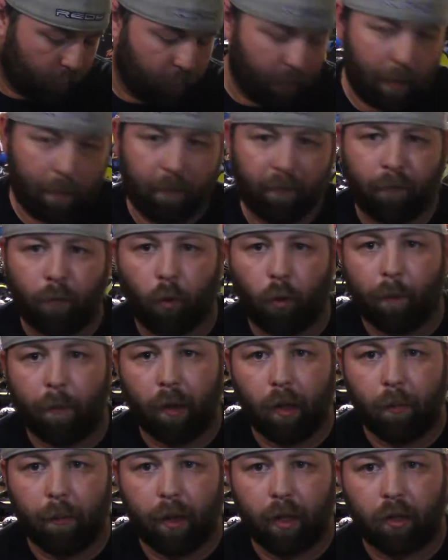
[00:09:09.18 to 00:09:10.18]
maybe 4
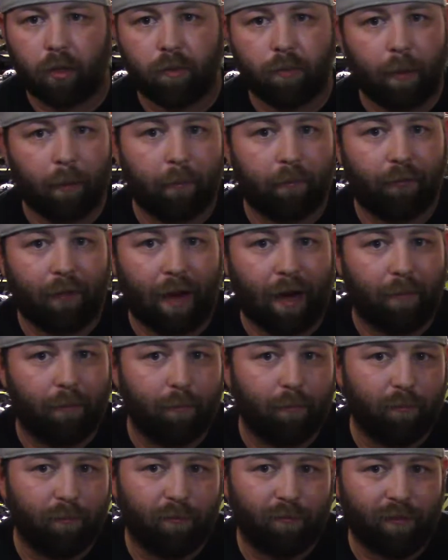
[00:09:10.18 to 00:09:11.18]
millimeters, maybe 5
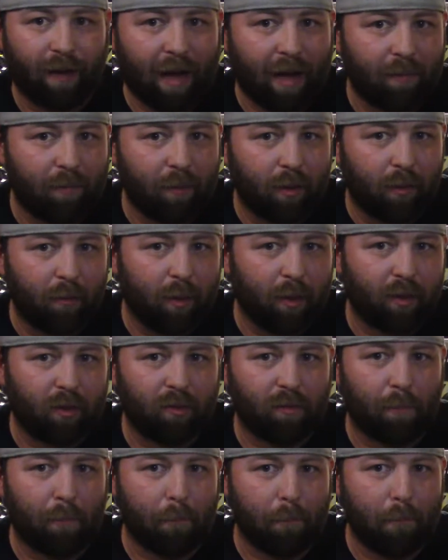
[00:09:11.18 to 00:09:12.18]

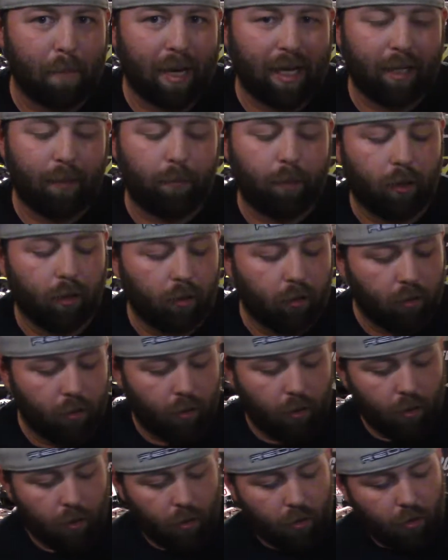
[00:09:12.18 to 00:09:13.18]
millimeters, maybe.
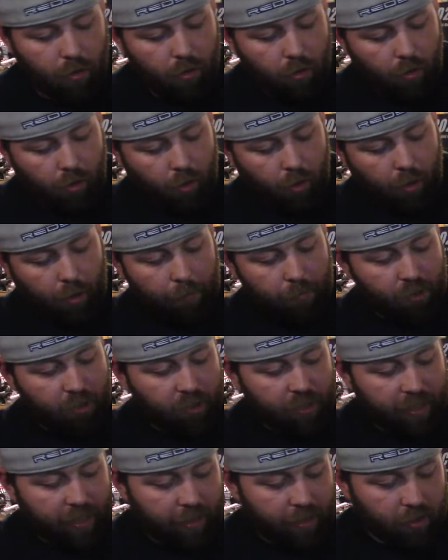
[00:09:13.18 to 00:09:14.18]
I'm
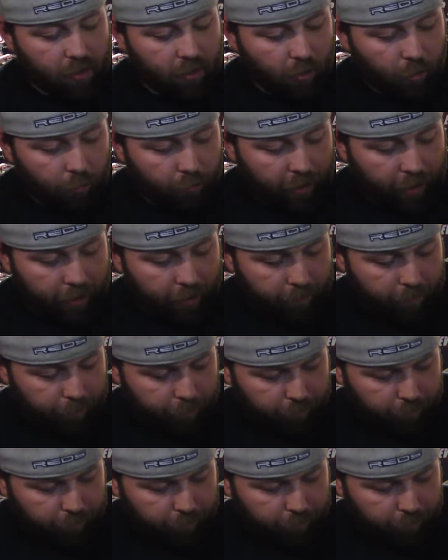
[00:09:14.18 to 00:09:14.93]
just guessing on that.